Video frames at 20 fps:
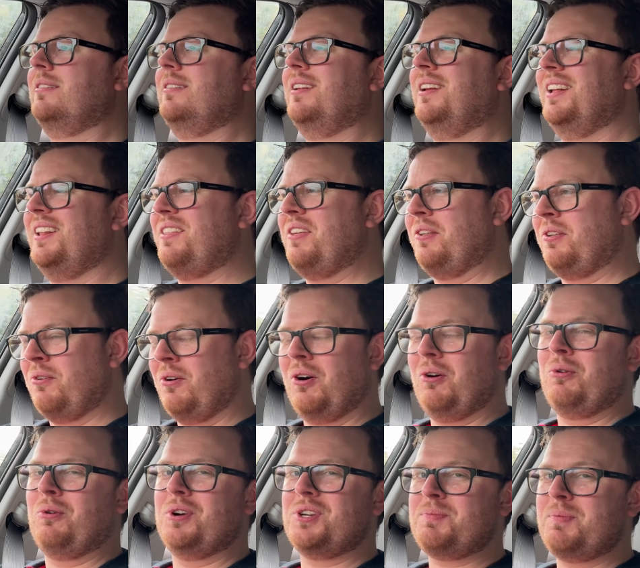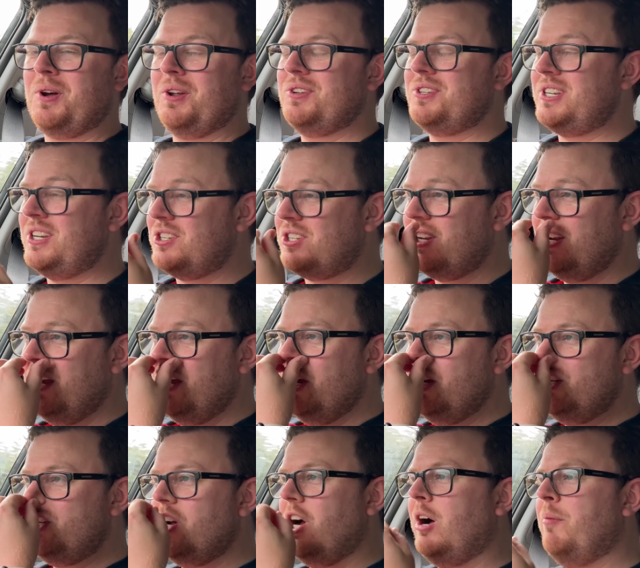the throttle response is
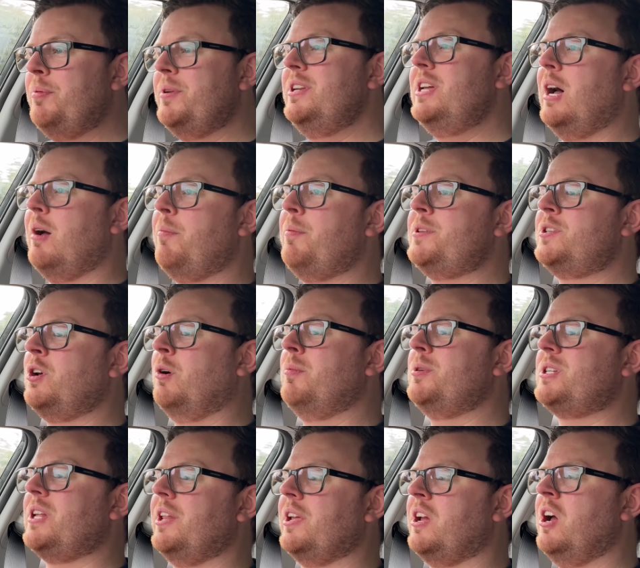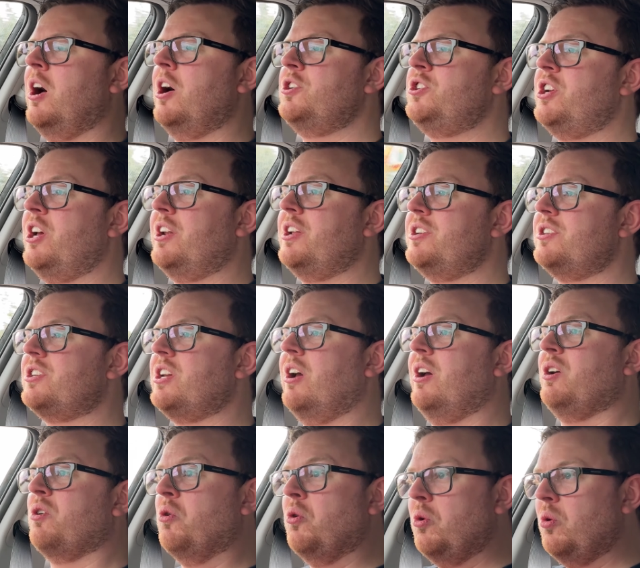sharpened up. It's almost like the car judders
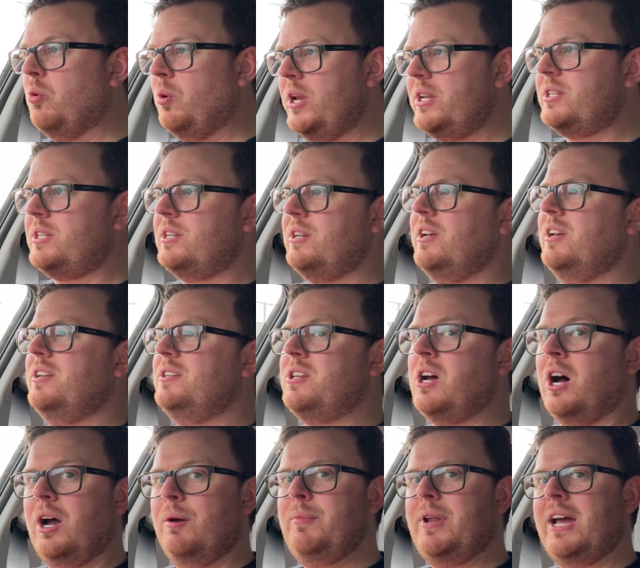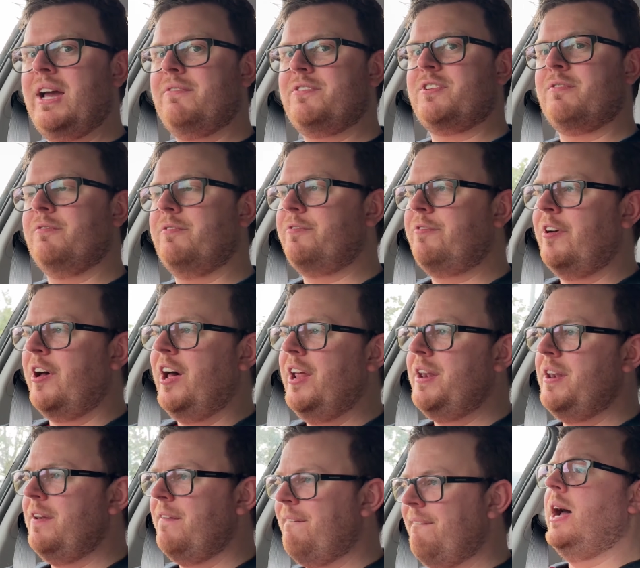going, ooh, it's time to have some
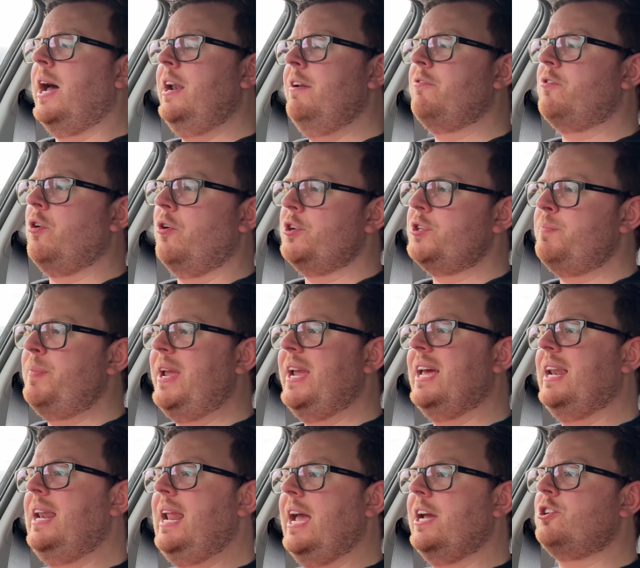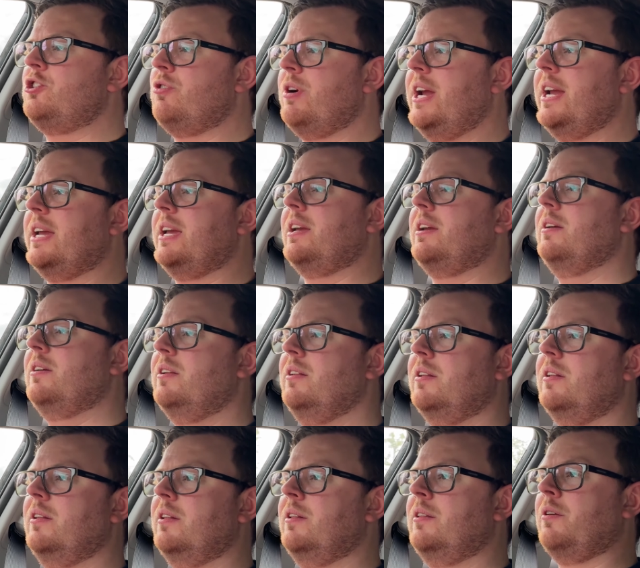fun. And of course, being electric,
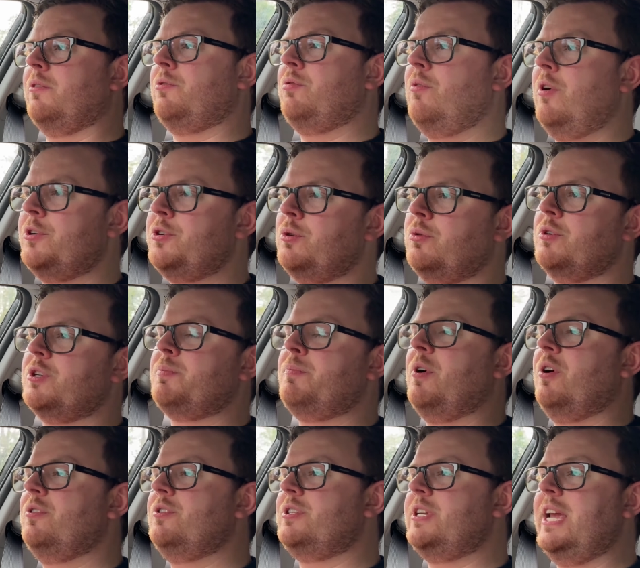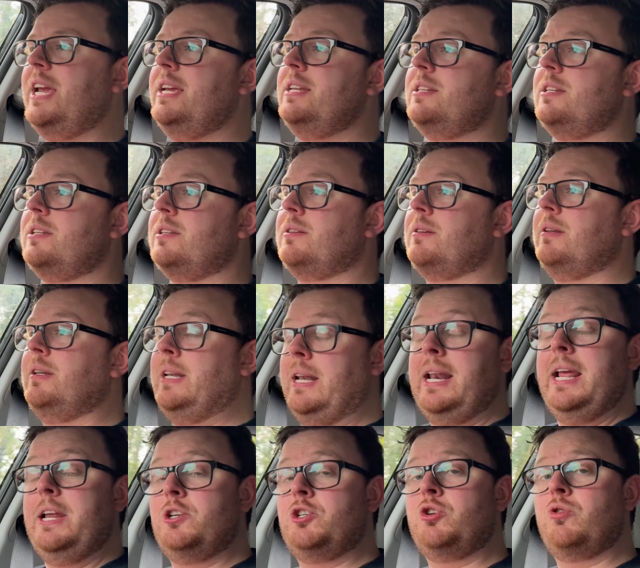the throttle response is
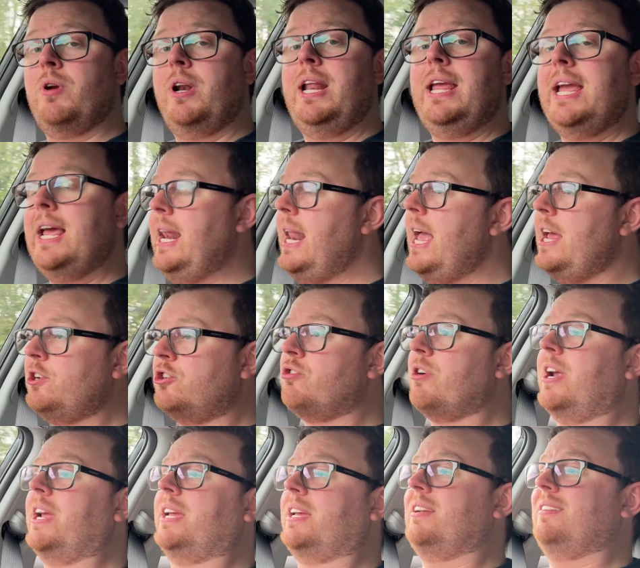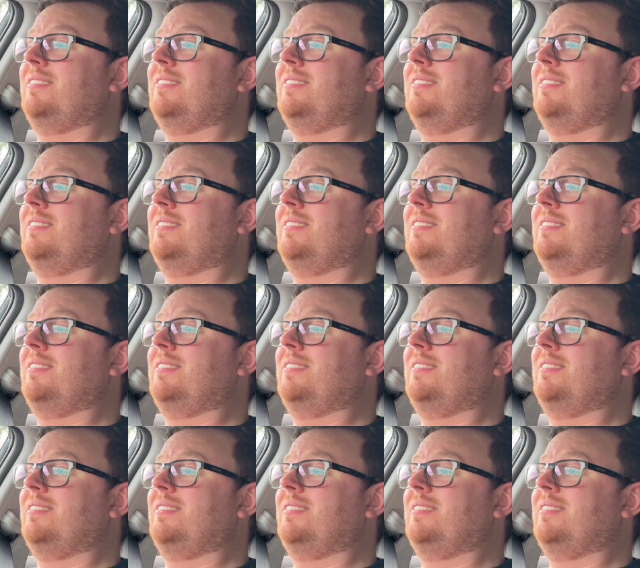literally electric.